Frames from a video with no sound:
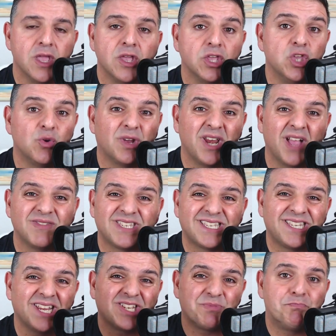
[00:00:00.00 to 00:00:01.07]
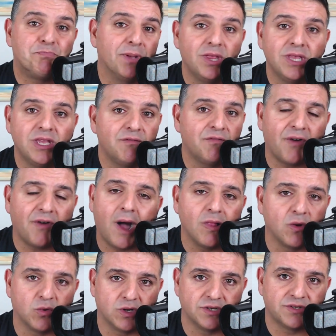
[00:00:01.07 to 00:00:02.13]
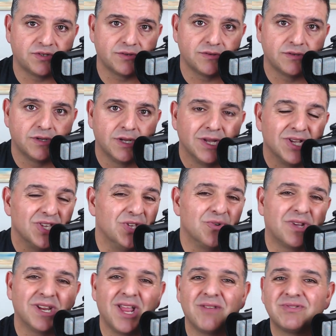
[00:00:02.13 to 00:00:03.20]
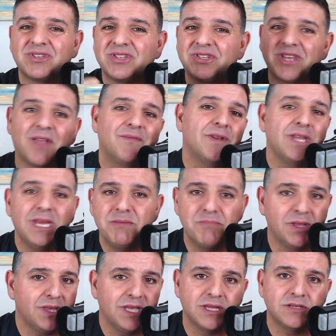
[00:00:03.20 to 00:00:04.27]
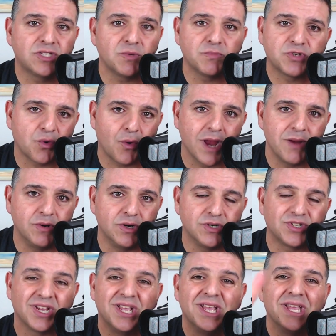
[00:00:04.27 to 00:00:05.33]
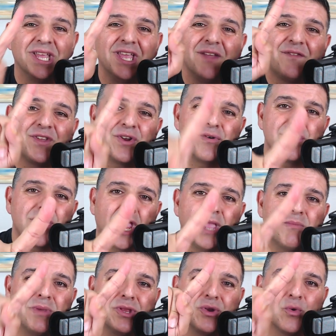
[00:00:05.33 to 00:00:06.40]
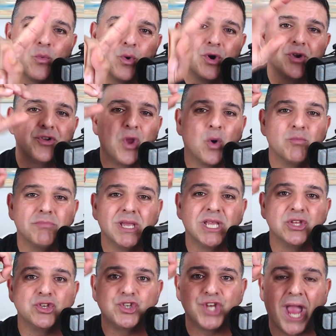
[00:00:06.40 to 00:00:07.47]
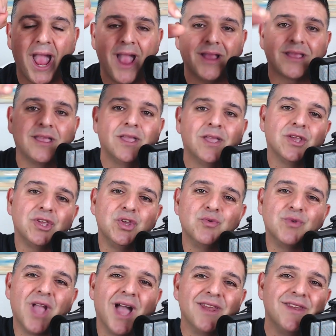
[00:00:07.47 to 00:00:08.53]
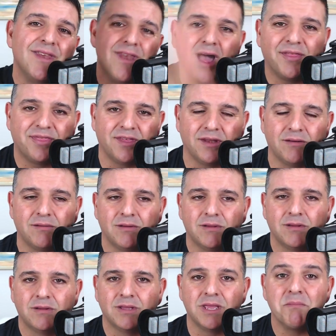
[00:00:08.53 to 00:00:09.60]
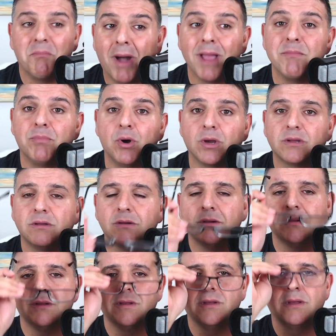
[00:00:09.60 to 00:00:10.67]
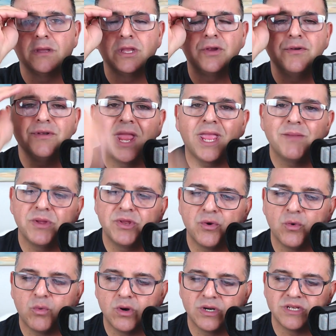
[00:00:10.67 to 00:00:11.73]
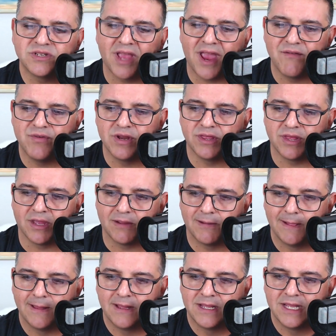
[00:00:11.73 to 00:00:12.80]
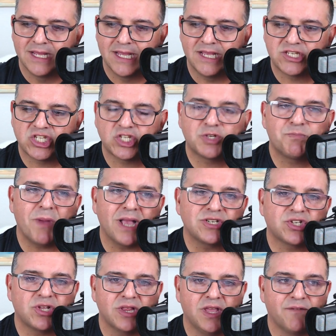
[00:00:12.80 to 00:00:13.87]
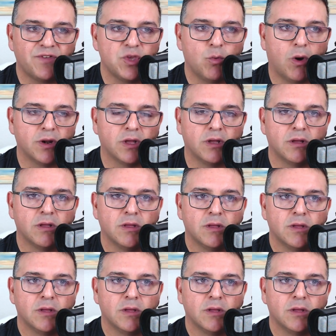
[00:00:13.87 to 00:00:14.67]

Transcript: you could have 6 billion followers. You could have 70 million subscribers. If your name and your word don't mean jack, you got nothing in my book. Your name and your word is everything, especially if you want to